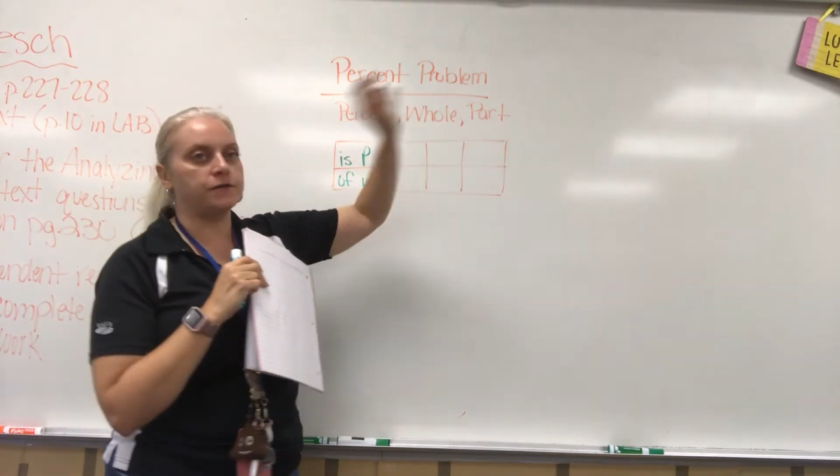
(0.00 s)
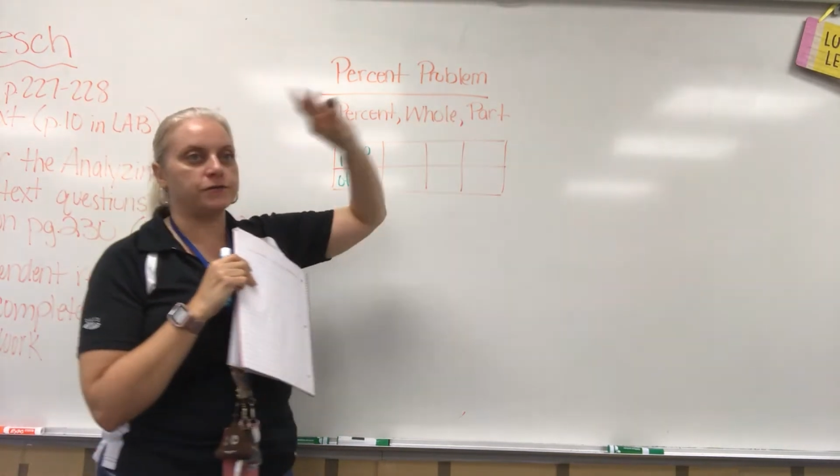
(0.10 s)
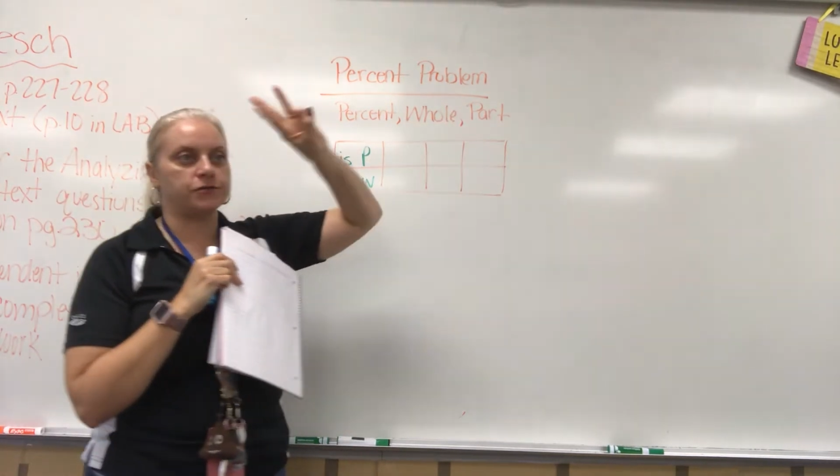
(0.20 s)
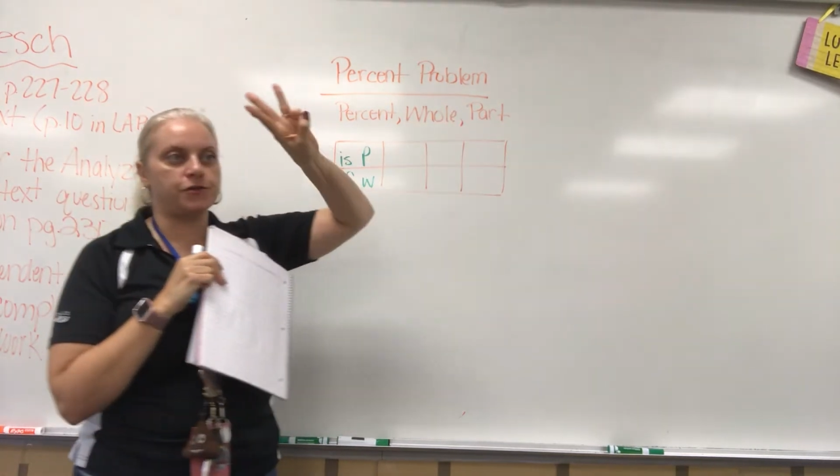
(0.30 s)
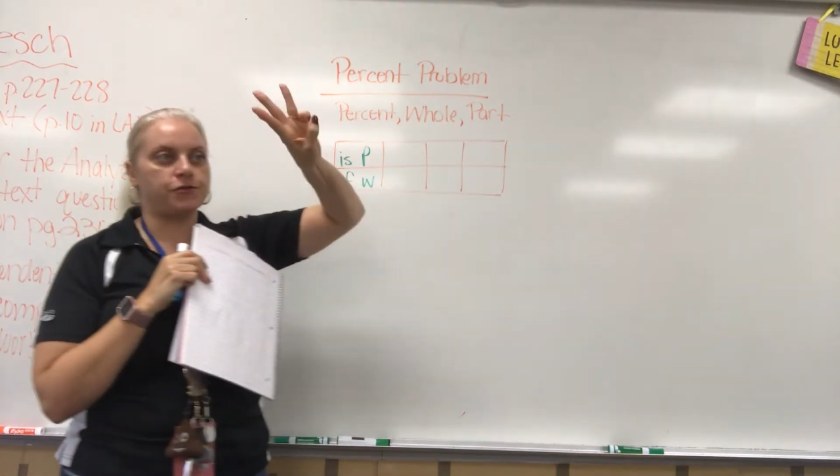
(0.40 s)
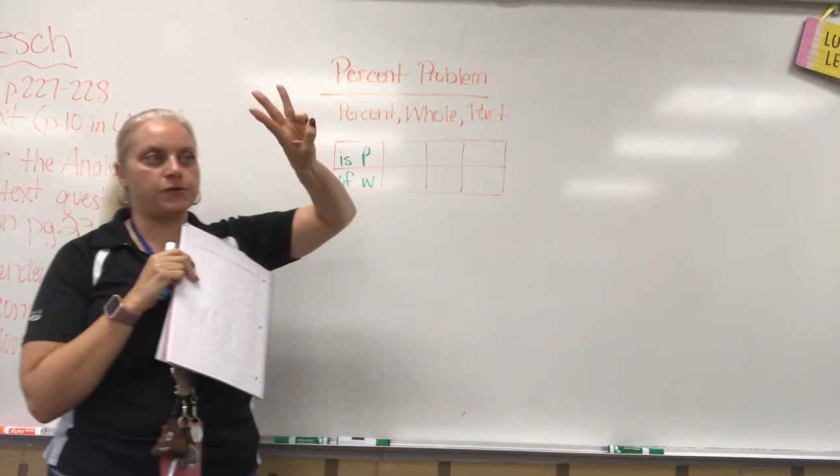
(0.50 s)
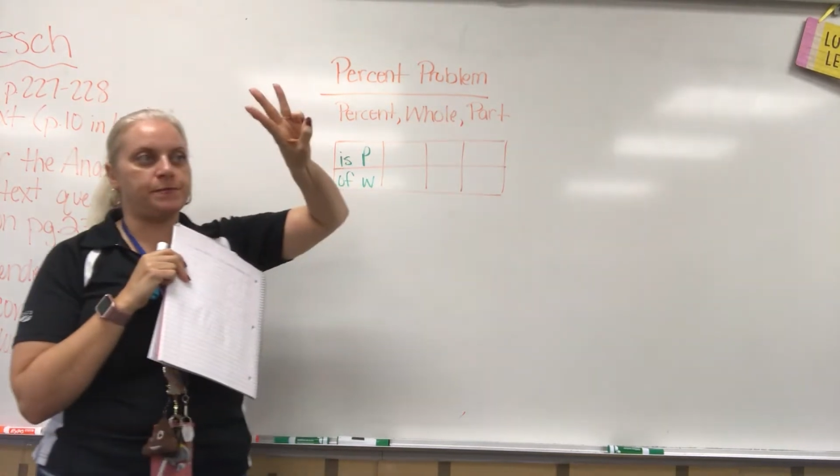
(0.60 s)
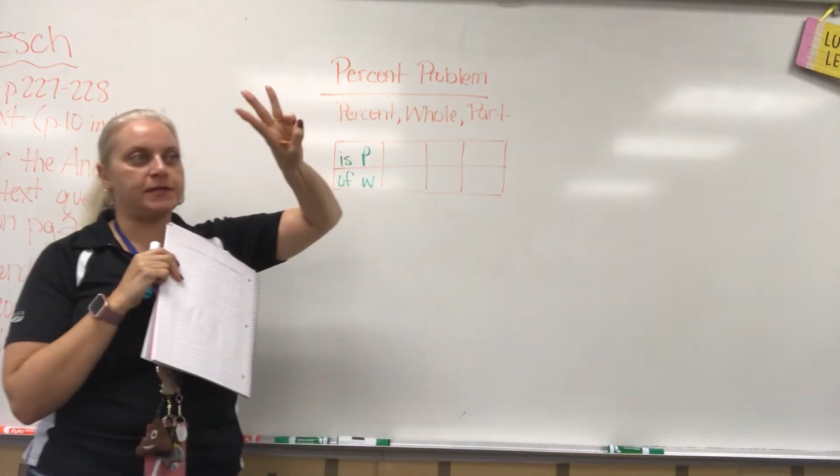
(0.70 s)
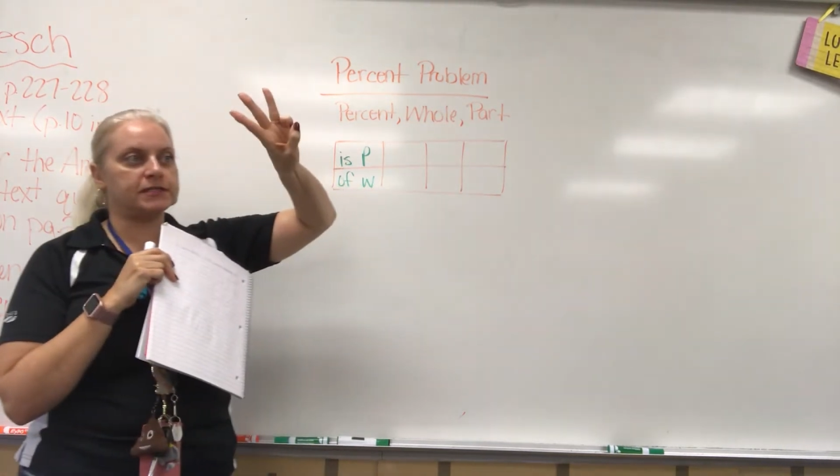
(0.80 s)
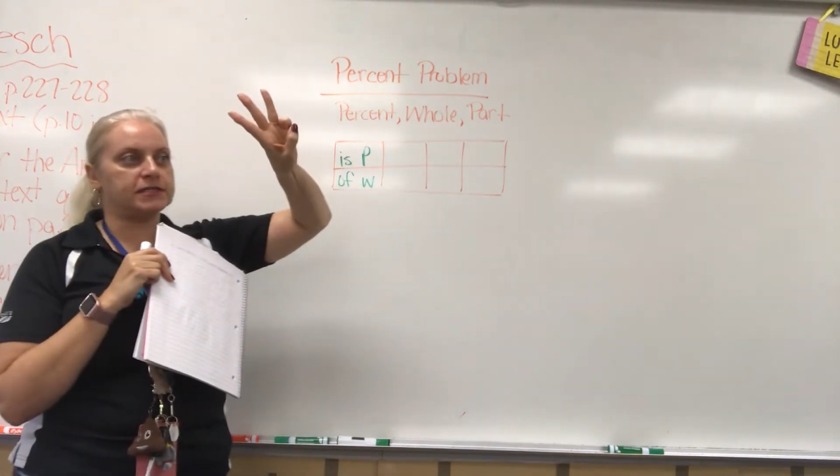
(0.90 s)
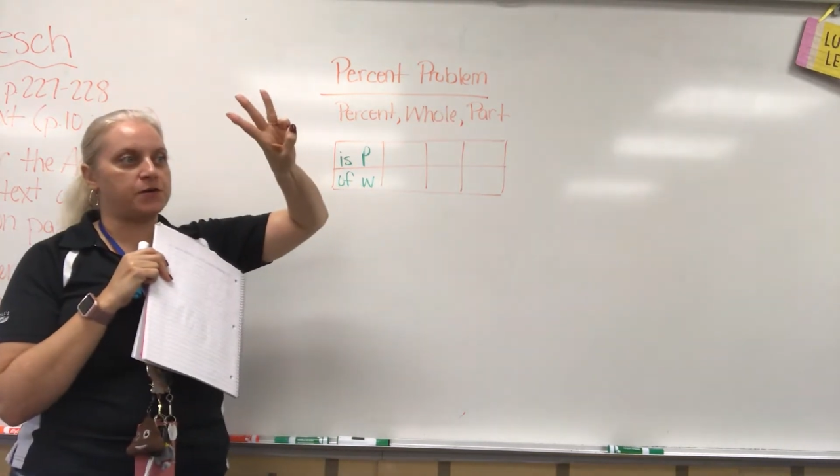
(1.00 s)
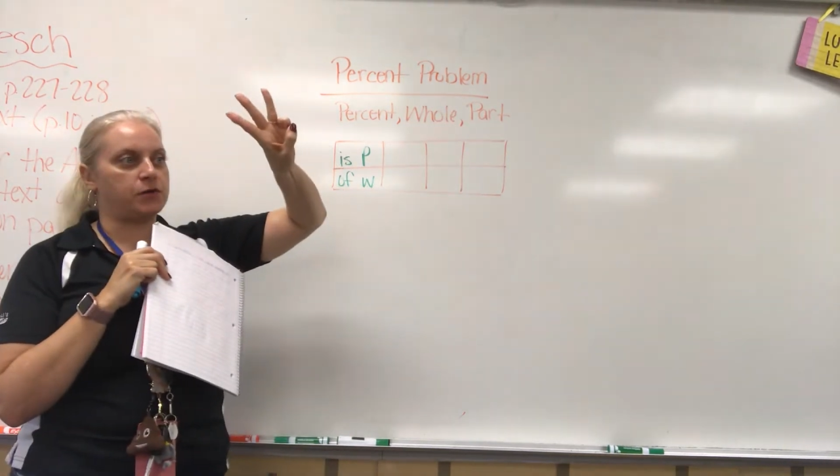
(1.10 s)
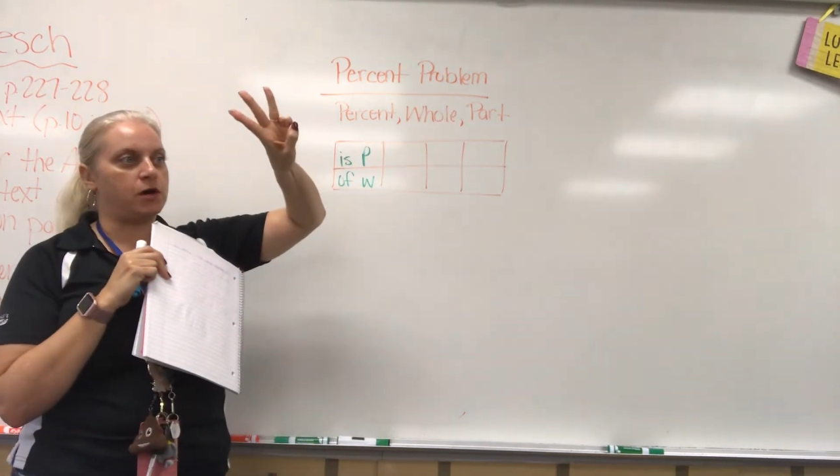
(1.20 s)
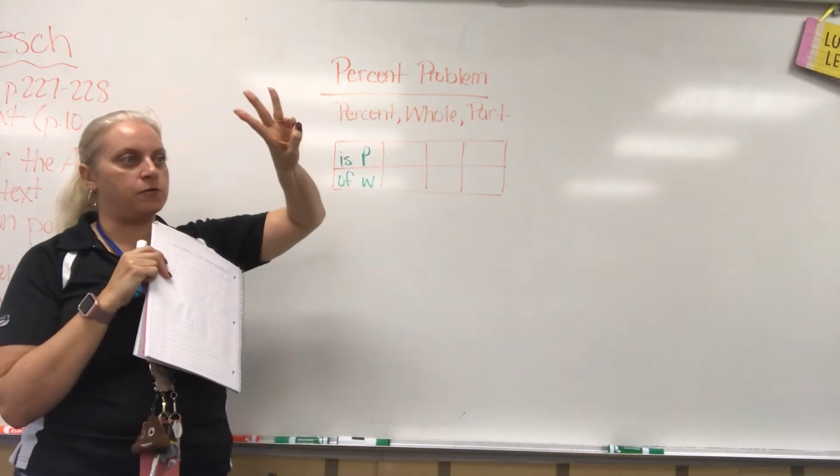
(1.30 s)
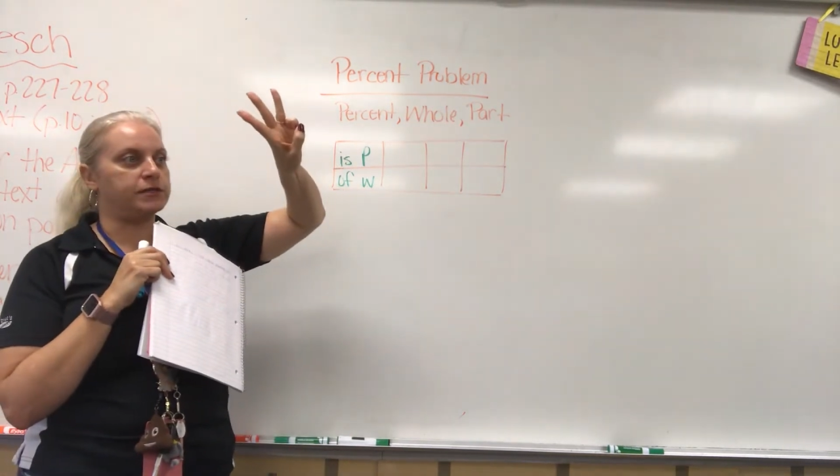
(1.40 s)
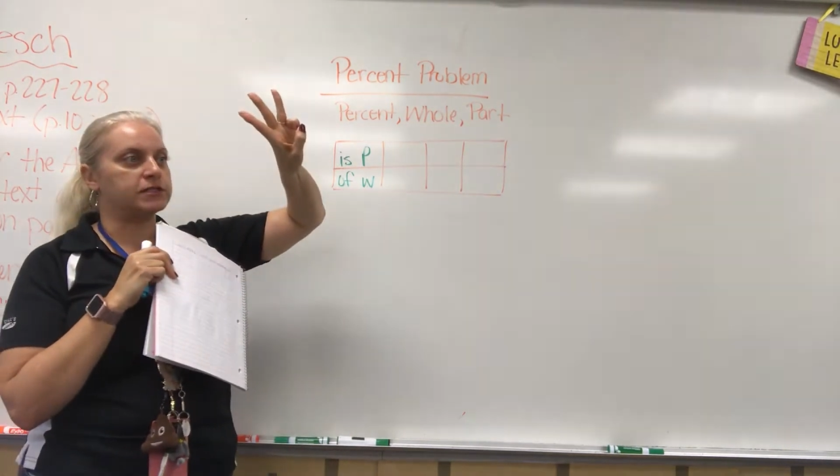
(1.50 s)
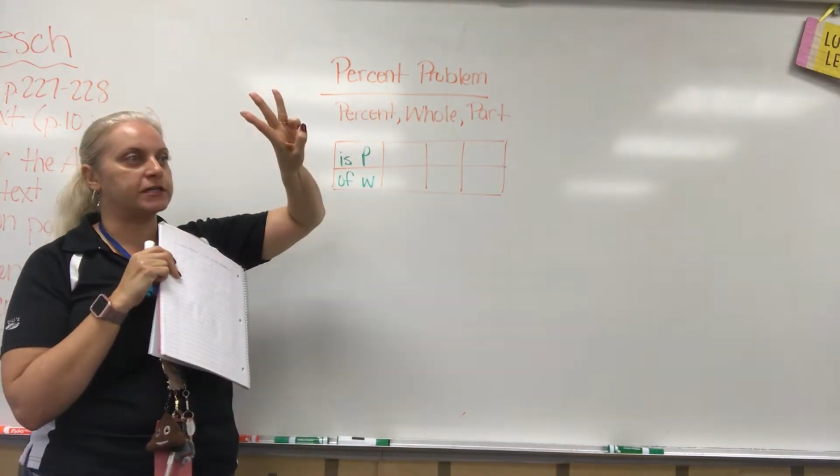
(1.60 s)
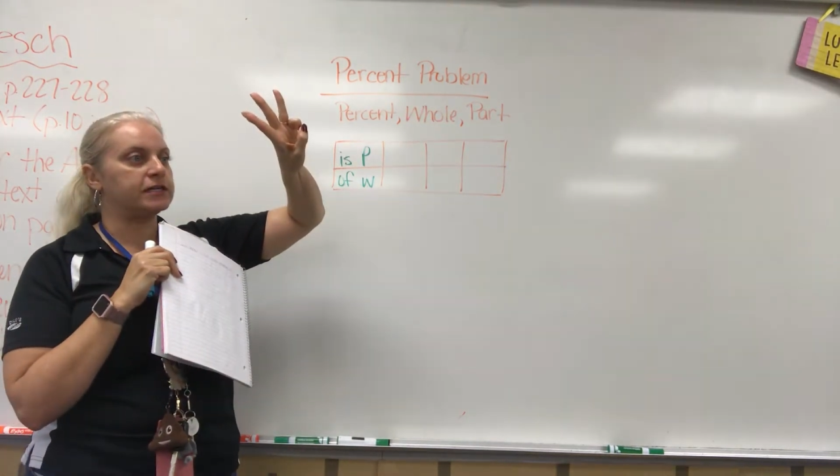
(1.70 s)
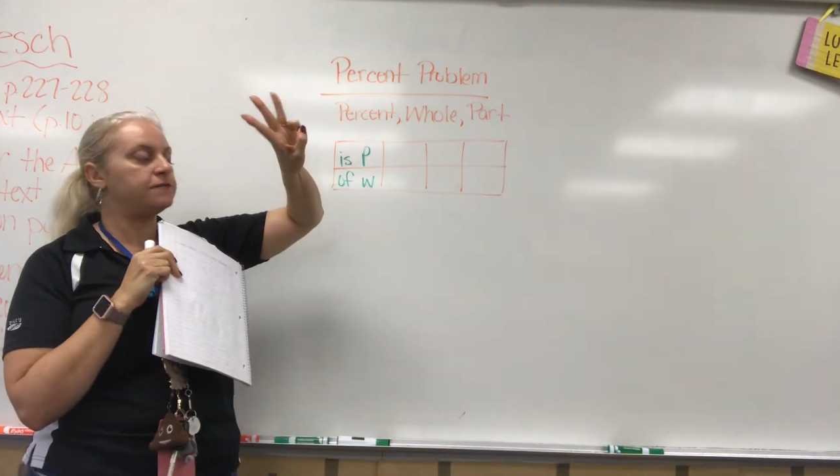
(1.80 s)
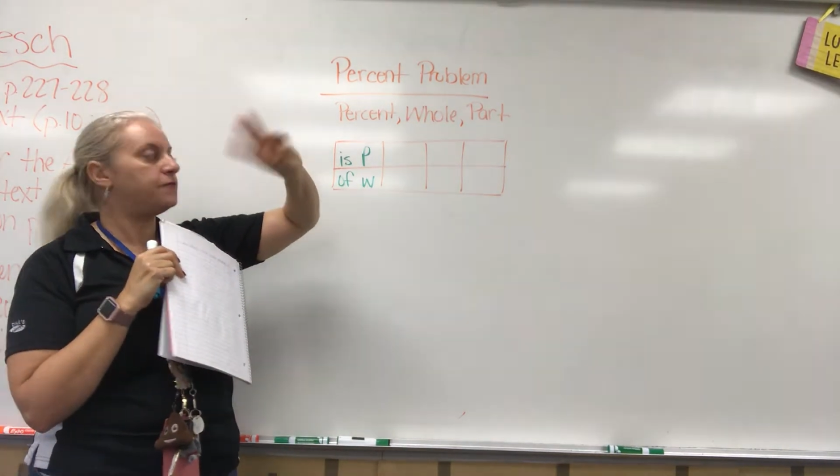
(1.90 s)
Those are the three pieces that we're always
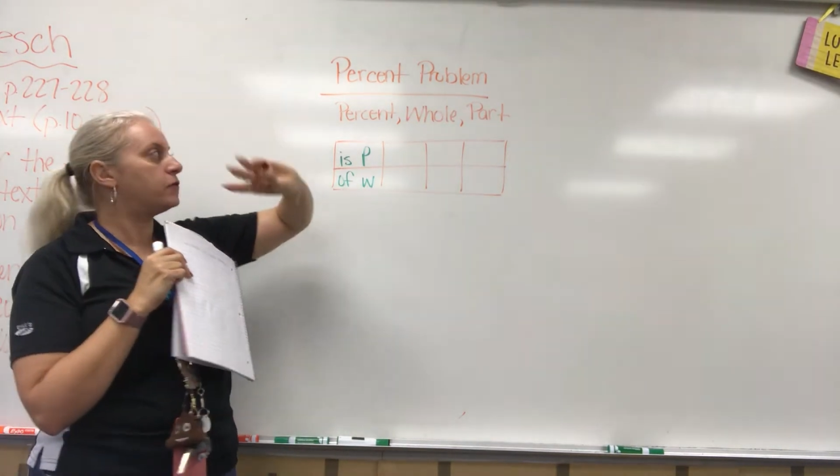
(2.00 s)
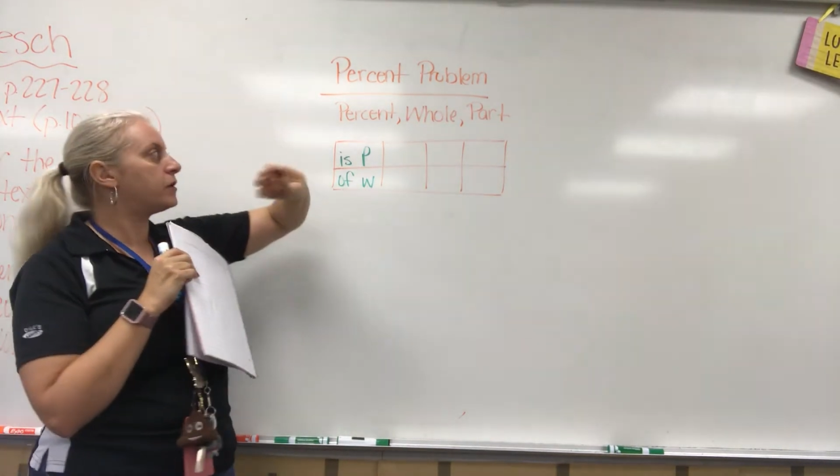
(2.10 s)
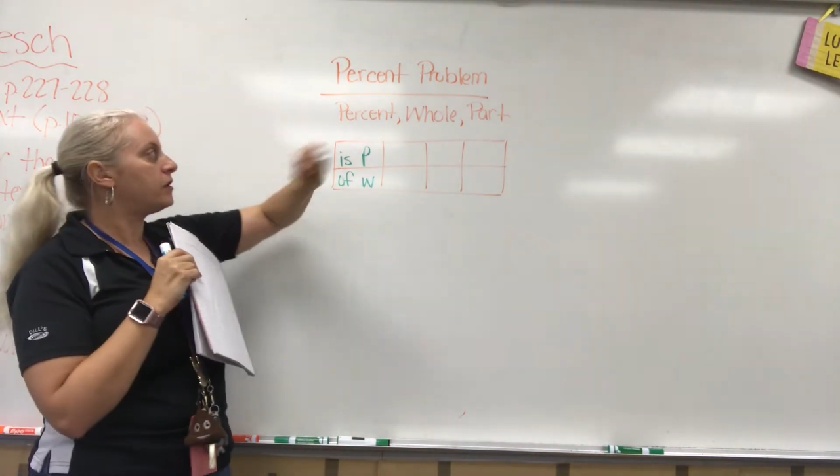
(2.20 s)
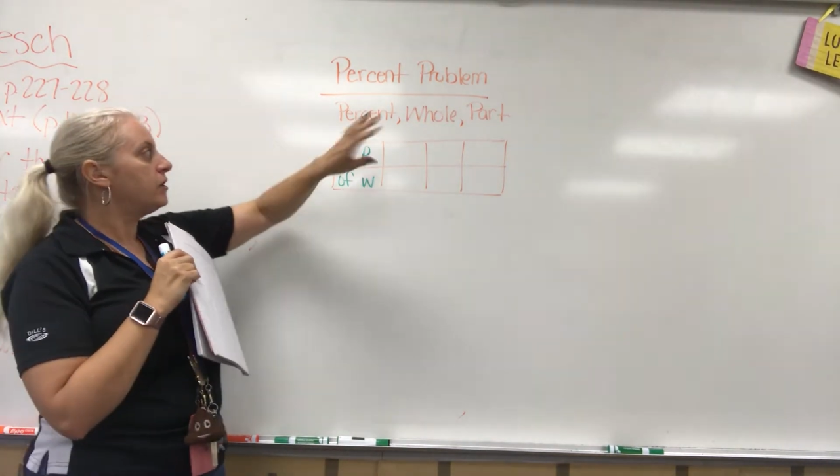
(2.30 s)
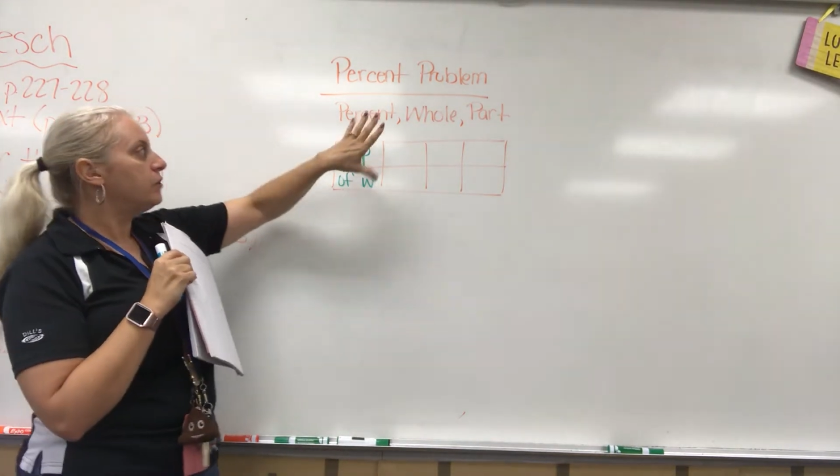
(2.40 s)
looking for